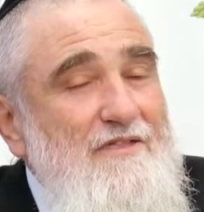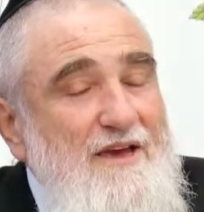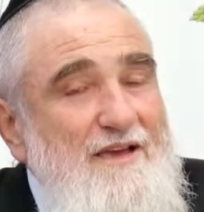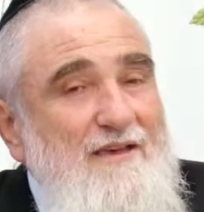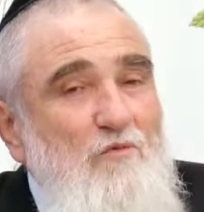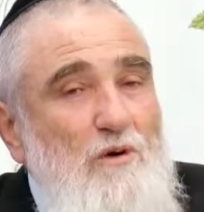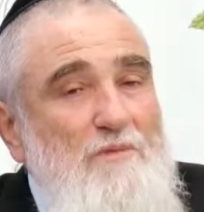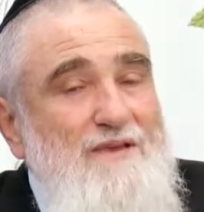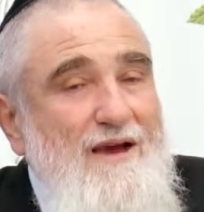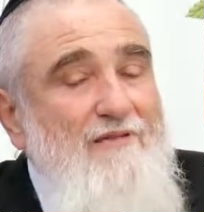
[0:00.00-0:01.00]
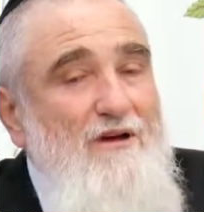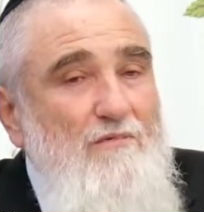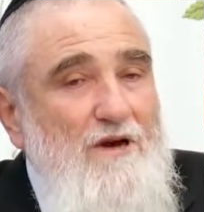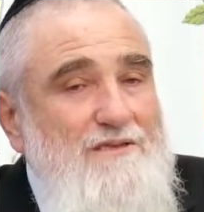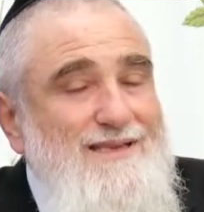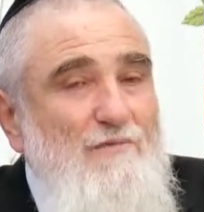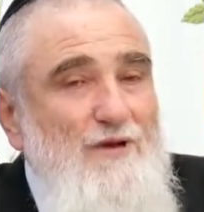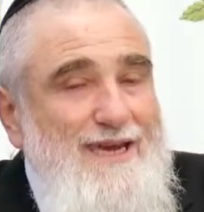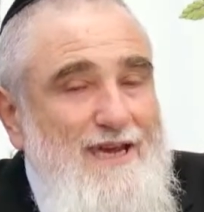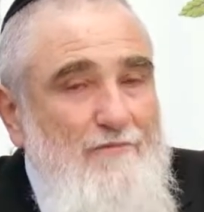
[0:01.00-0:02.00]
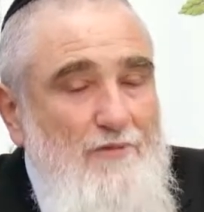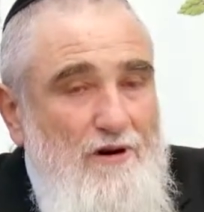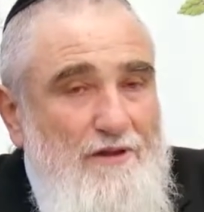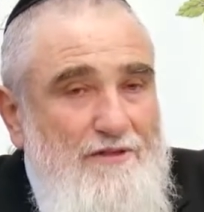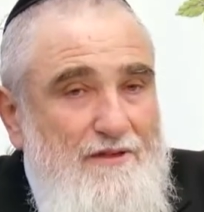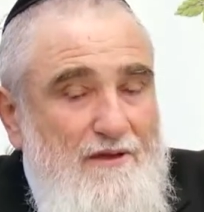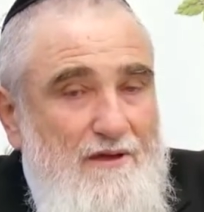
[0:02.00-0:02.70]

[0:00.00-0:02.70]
things that women die, Rachmana litzlan, when they give birth,